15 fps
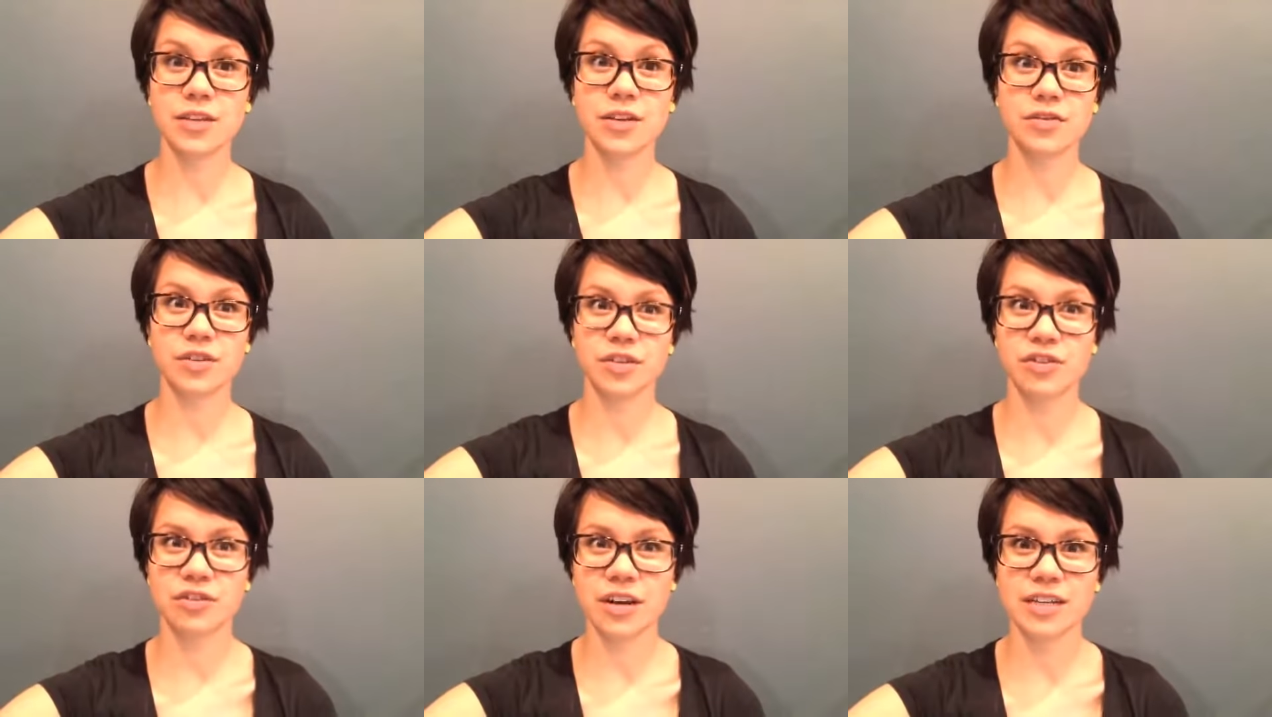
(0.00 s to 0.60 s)
you know,
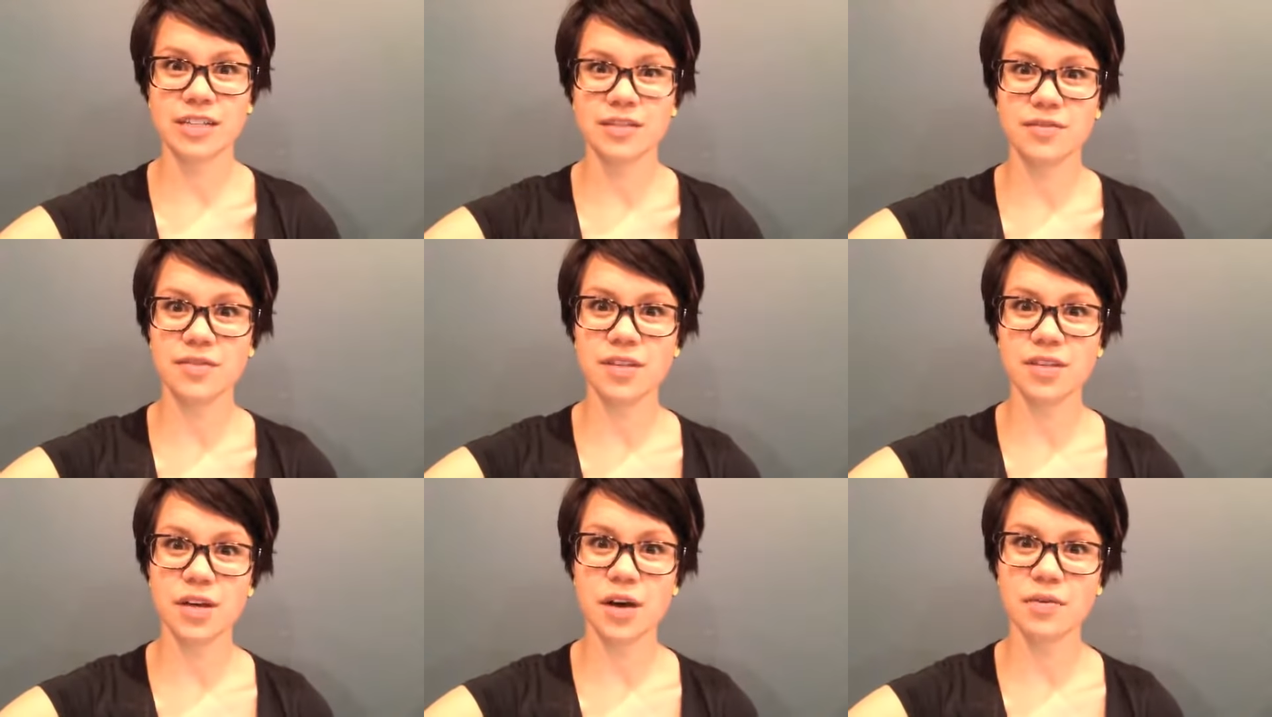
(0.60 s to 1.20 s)
their
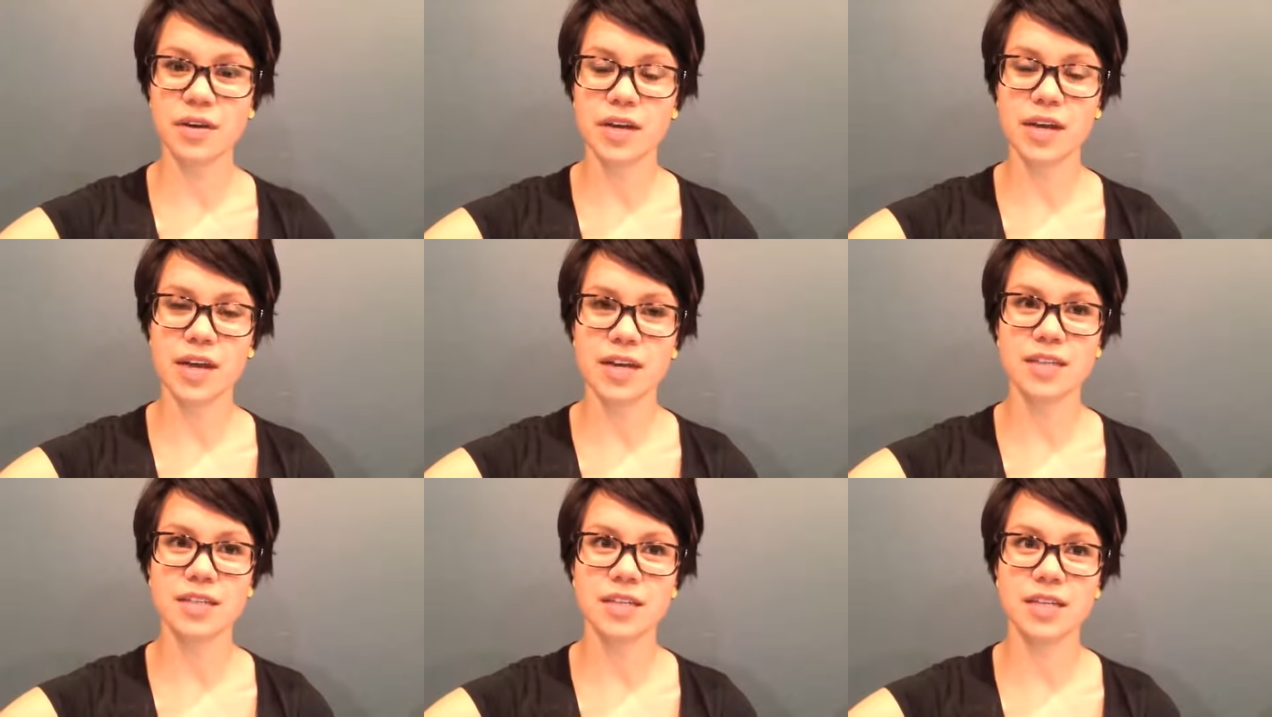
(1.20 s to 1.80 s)
creativity
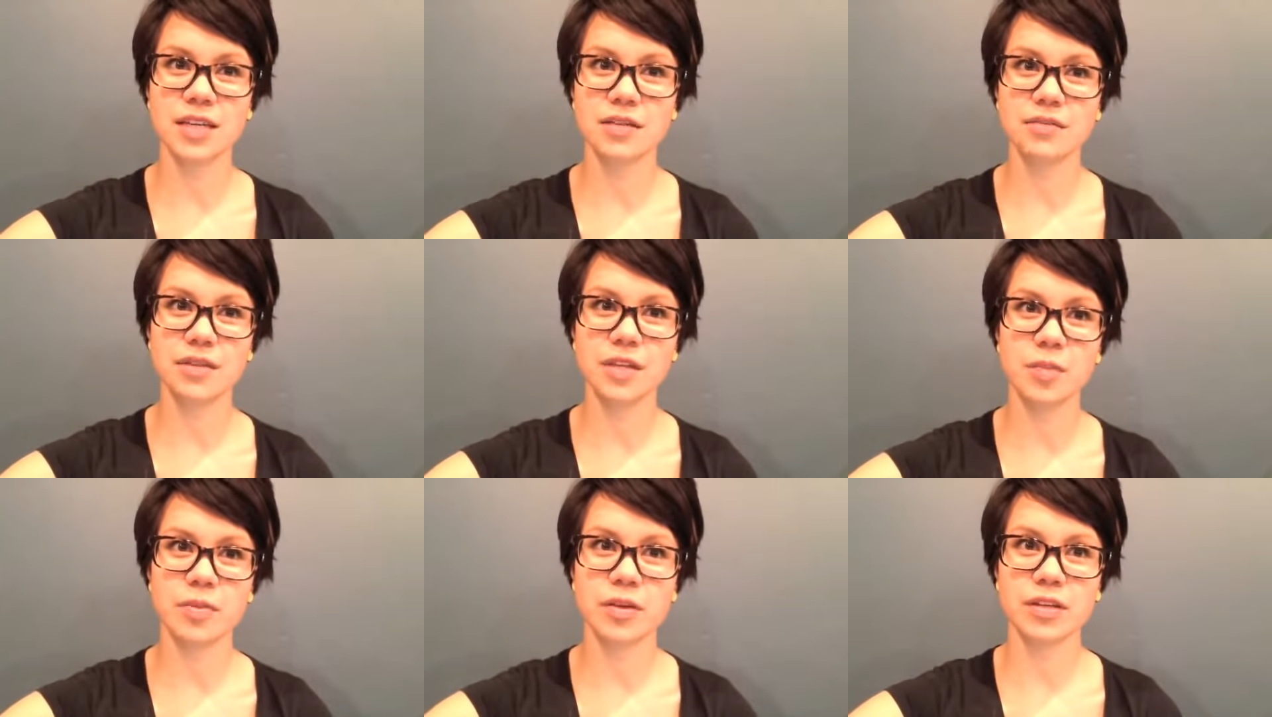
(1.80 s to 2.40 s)
going and to
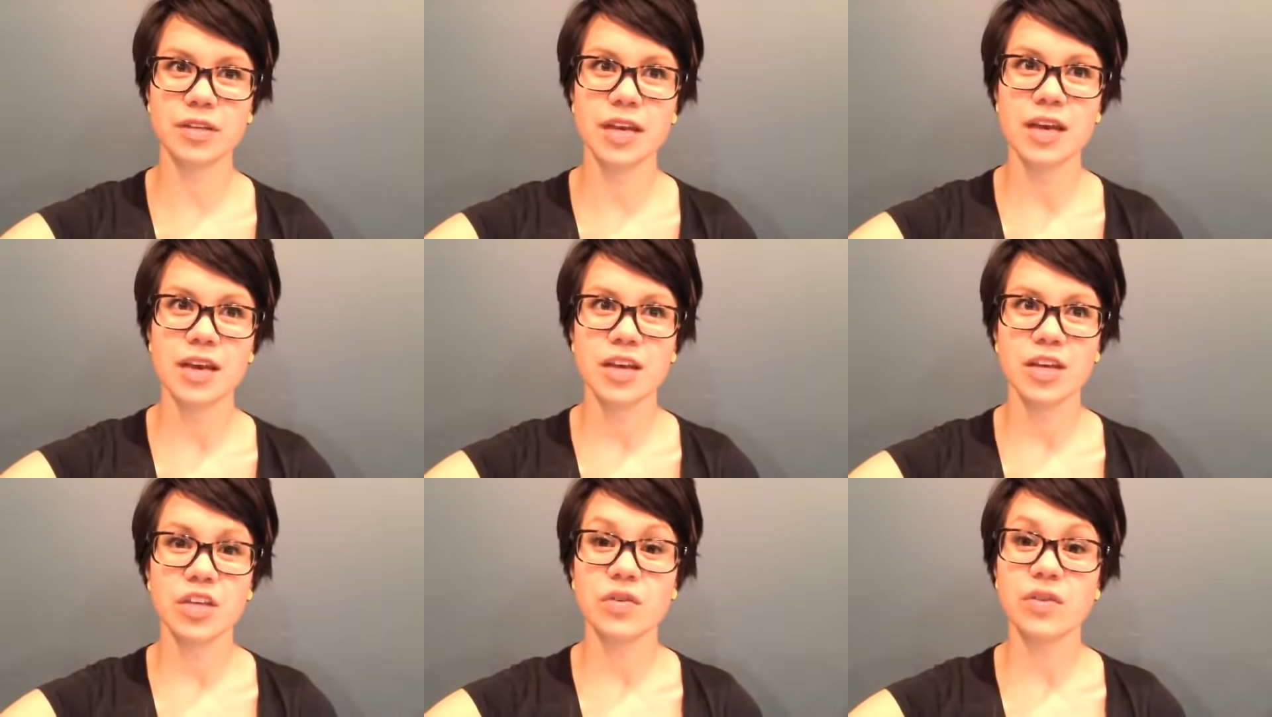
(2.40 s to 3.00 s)
really build
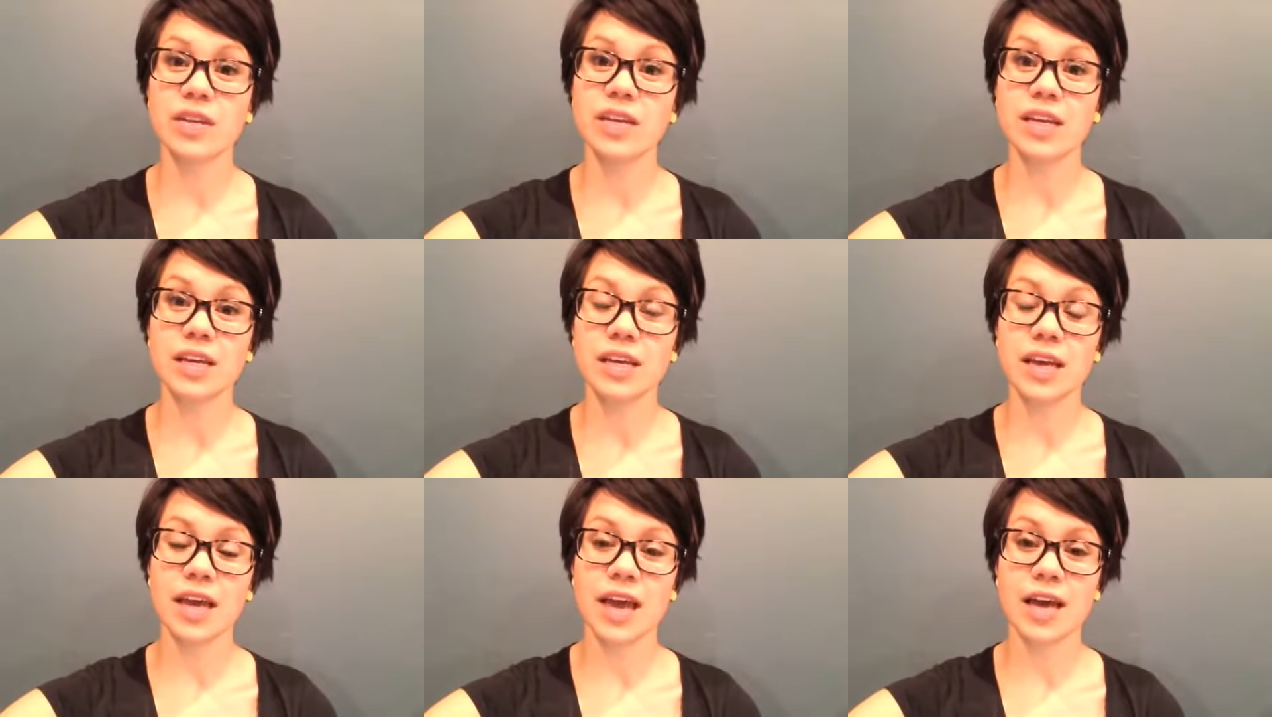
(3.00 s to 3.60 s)

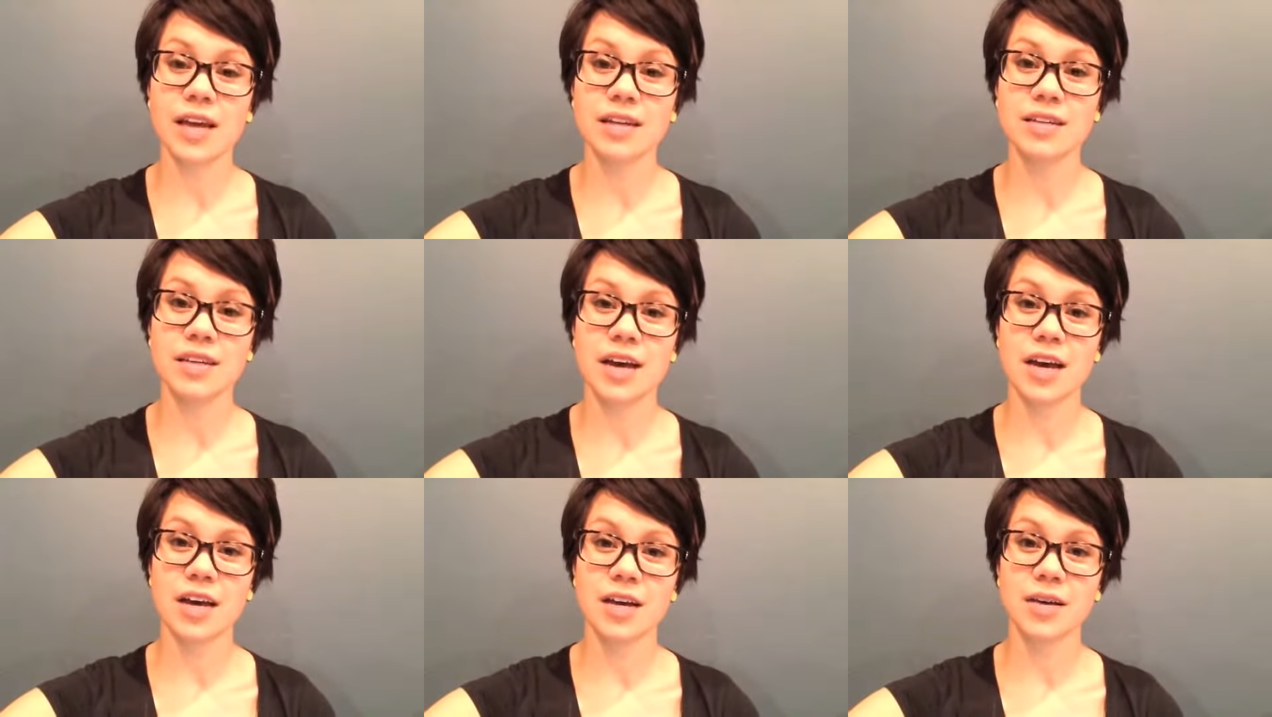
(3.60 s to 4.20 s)
unity and